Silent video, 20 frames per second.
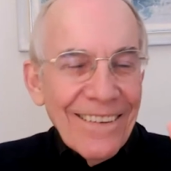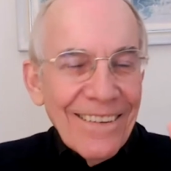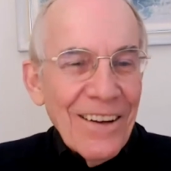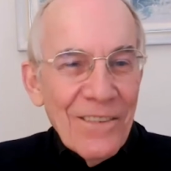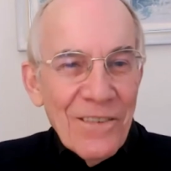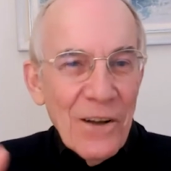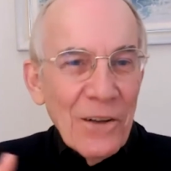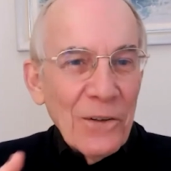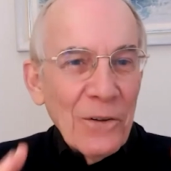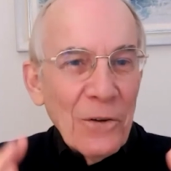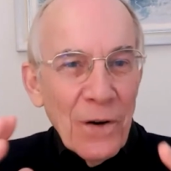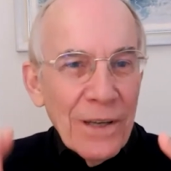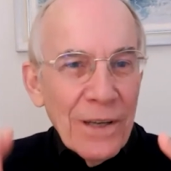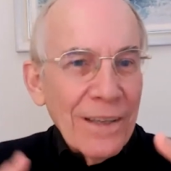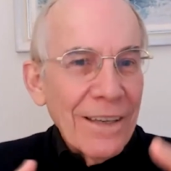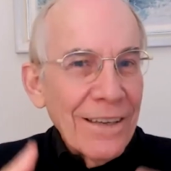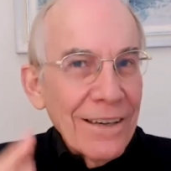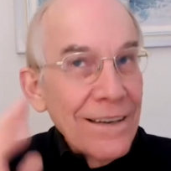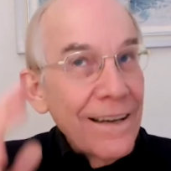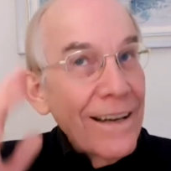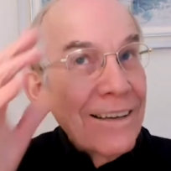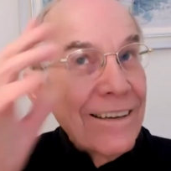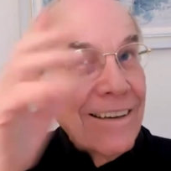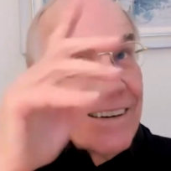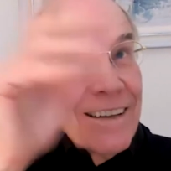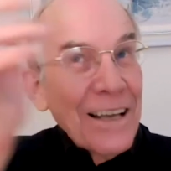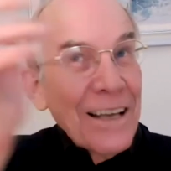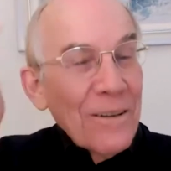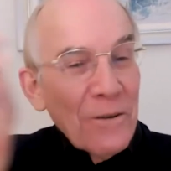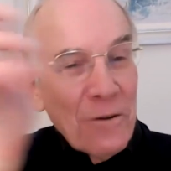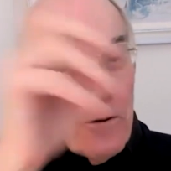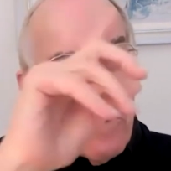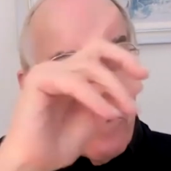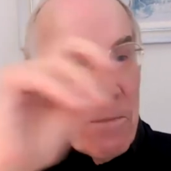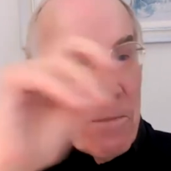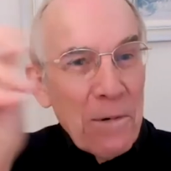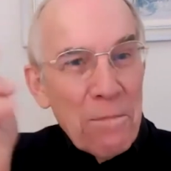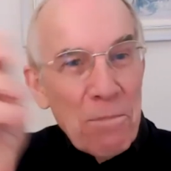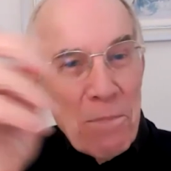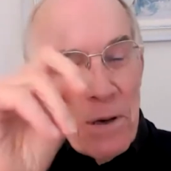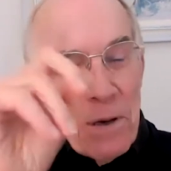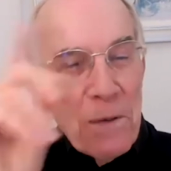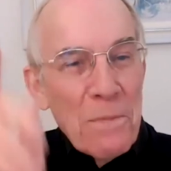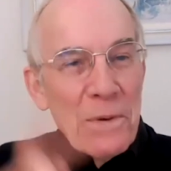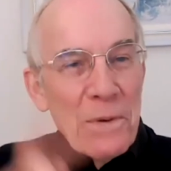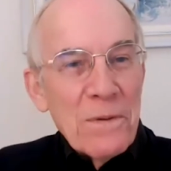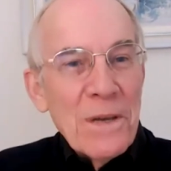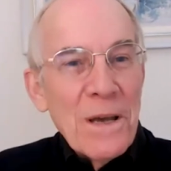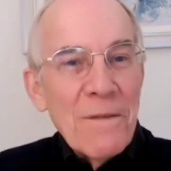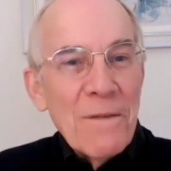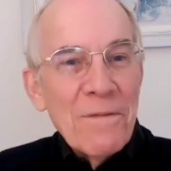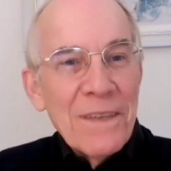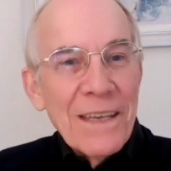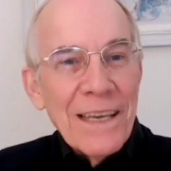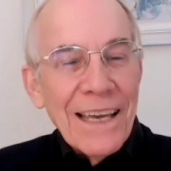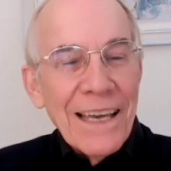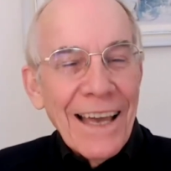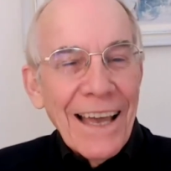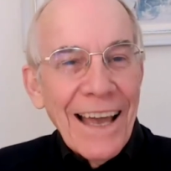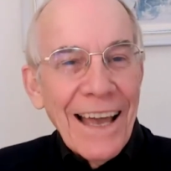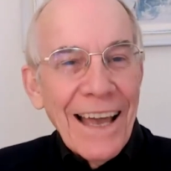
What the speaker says: I'm not quite connected to that corporate purpose up there.